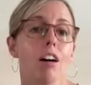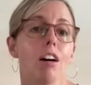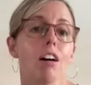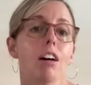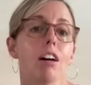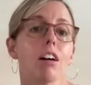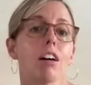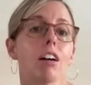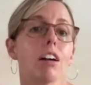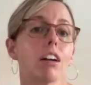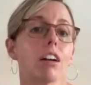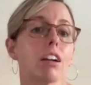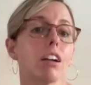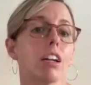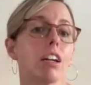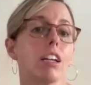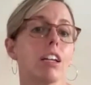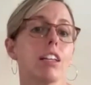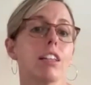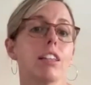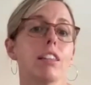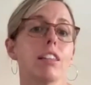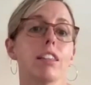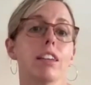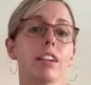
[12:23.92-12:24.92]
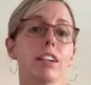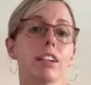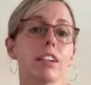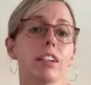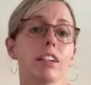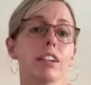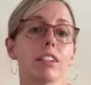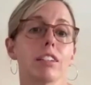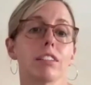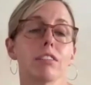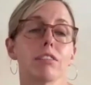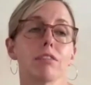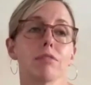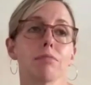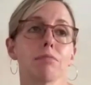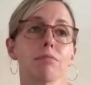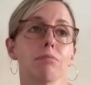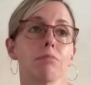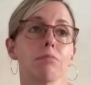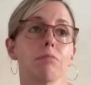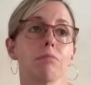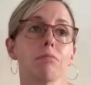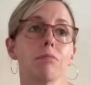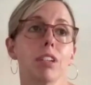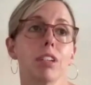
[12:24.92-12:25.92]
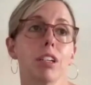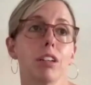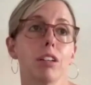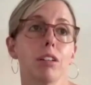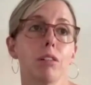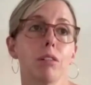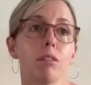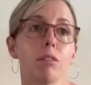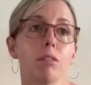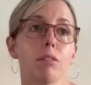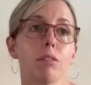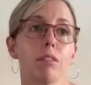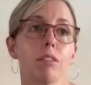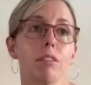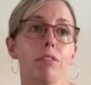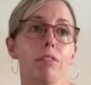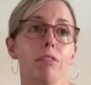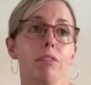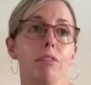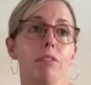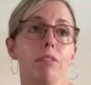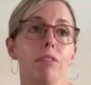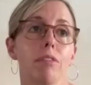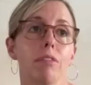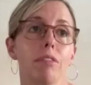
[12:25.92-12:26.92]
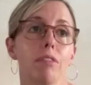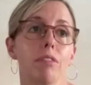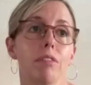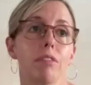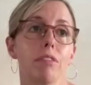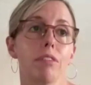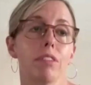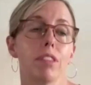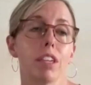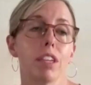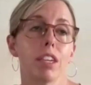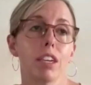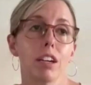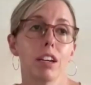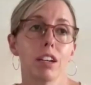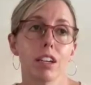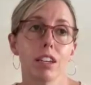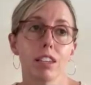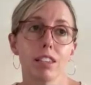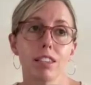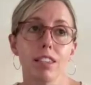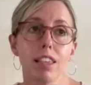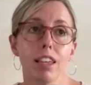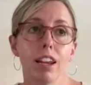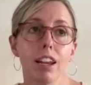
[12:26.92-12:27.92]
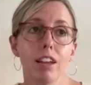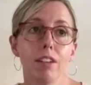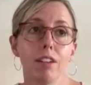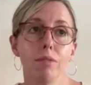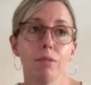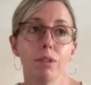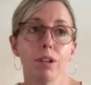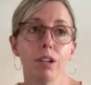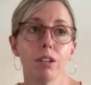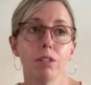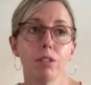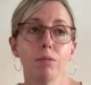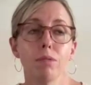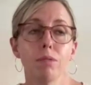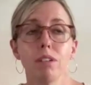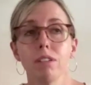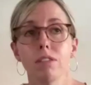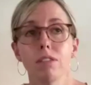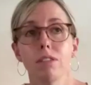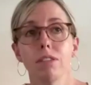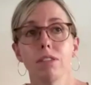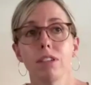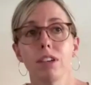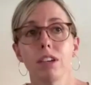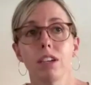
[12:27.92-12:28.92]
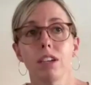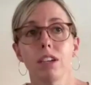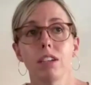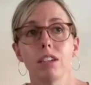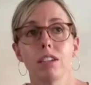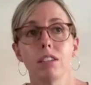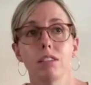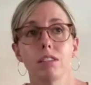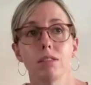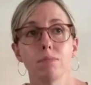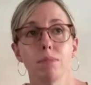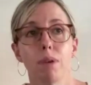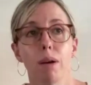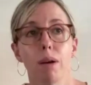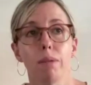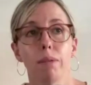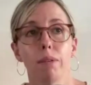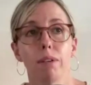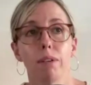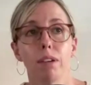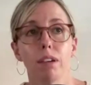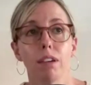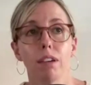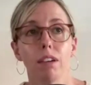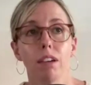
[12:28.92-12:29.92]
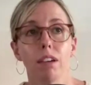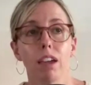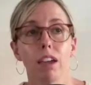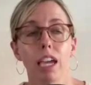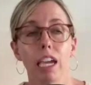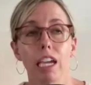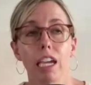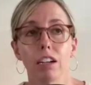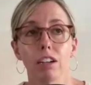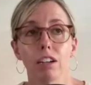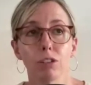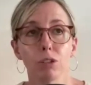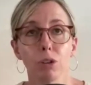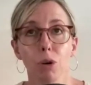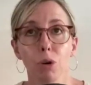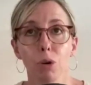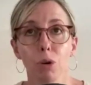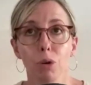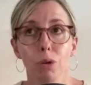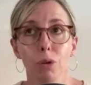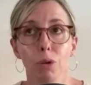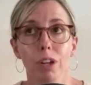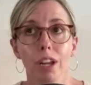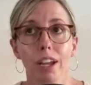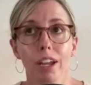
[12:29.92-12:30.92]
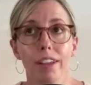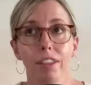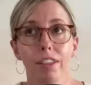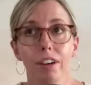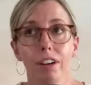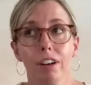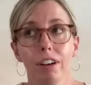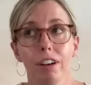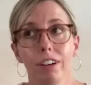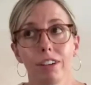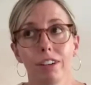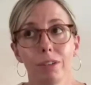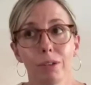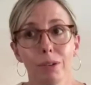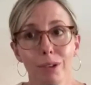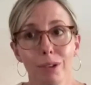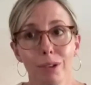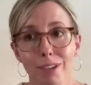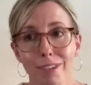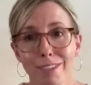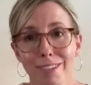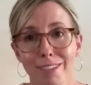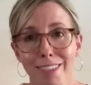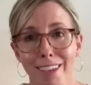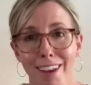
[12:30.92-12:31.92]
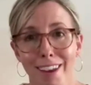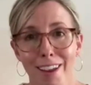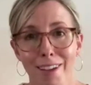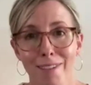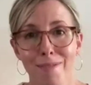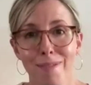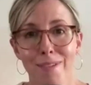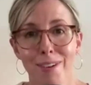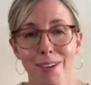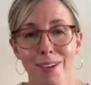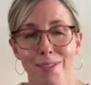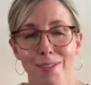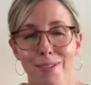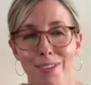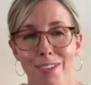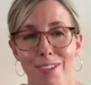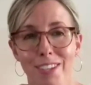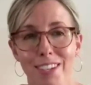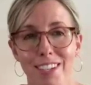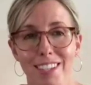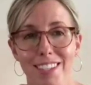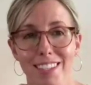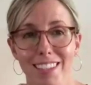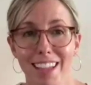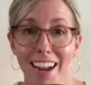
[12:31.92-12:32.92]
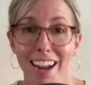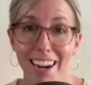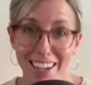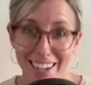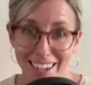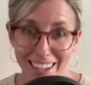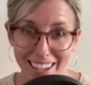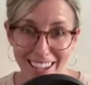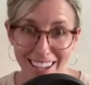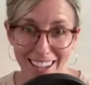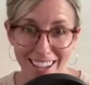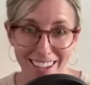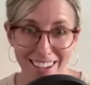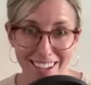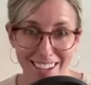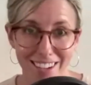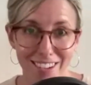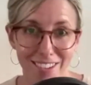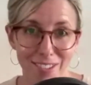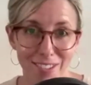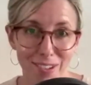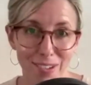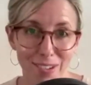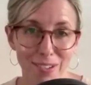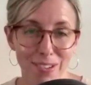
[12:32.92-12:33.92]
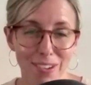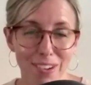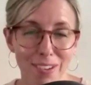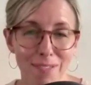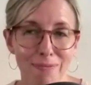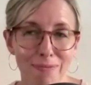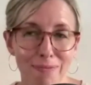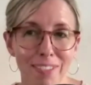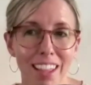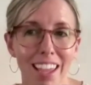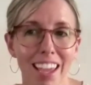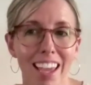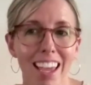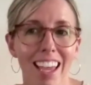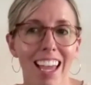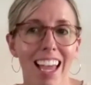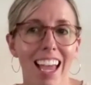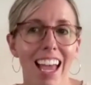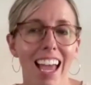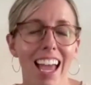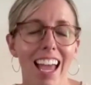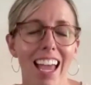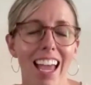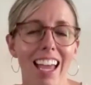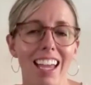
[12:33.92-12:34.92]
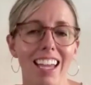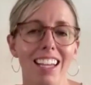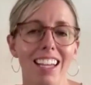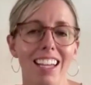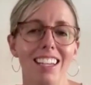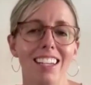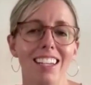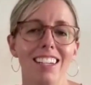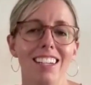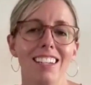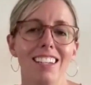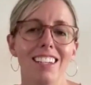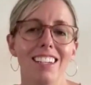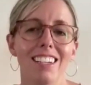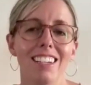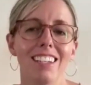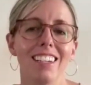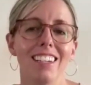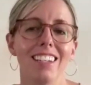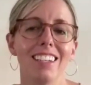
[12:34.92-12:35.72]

are in their, the youngest that I've worked with is probably 8 years old, and the oldest that I've worked with is 98 years old. And,